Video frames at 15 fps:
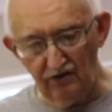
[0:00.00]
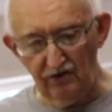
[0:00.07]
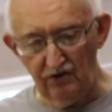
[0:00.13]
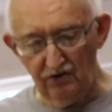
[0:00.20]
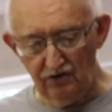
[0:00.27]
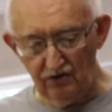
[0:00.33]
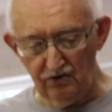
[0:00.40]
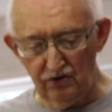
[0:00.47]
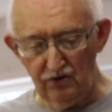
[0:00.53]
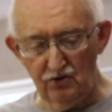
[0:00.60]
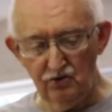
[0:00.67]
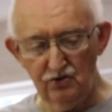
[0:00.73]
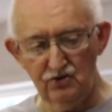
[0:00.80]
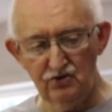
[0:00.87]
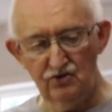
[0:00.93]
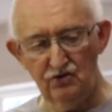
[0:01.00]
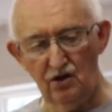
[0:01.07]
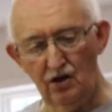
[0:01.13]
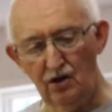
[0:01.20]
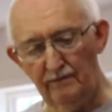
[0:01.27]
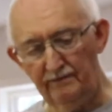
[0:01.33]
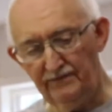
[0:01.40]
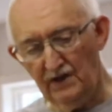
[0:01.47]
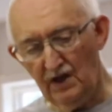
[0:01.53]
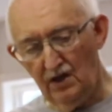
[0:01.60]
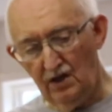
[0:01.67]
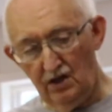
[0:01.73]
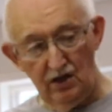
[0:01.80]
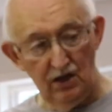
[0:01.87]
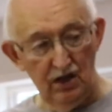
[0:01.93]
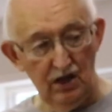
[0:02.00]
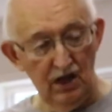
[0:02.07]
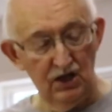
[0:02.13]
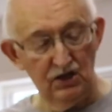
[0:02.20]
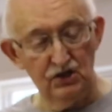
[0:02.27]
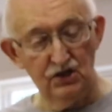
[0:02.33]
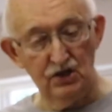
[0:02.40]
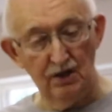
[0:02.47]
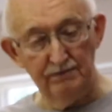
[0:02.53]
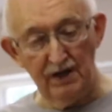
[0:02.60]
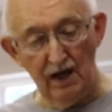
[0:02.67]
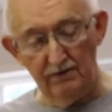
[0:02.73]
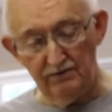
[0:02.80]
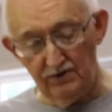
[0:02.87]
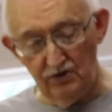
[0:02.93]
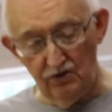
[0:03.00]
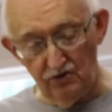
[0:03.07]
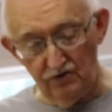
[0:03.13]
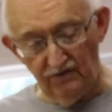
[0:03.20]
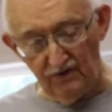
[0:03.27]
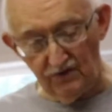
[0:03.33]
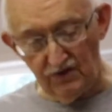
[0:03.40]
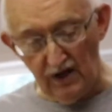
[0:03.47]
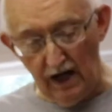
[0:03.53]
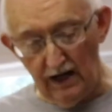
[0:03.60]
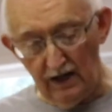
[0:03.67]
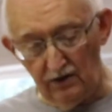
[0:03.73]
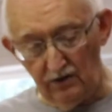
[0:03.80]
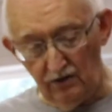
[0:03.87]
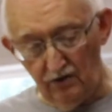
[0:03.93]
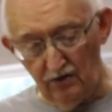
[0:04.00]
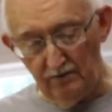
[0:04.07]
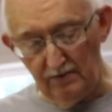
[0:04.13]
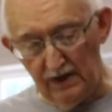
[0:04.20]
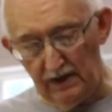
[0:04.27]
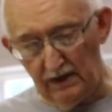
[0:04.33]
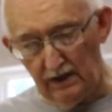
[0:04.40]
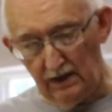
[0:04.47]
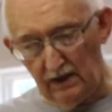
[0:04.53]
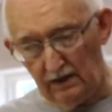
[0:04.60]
you can use, it's sometimes used for siding too, but